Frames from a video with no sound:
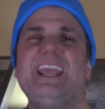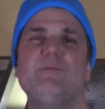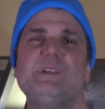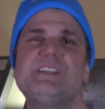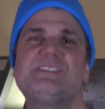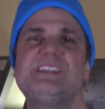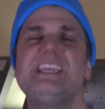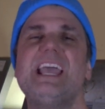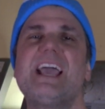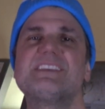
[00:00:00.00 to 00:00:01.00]
It's
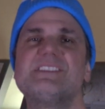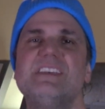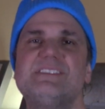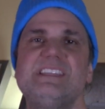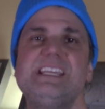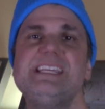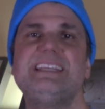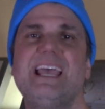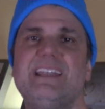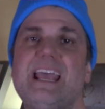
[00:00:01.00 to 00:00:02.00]
the
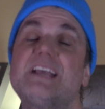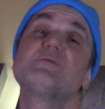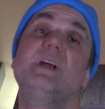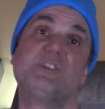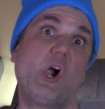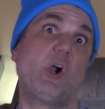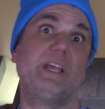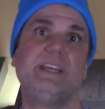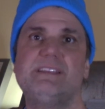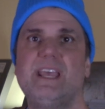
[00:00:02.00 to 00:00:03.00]
XC10, X-Ray
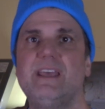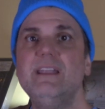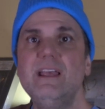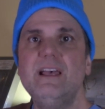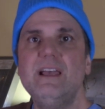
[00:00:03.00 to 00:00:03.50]
Charlie 10,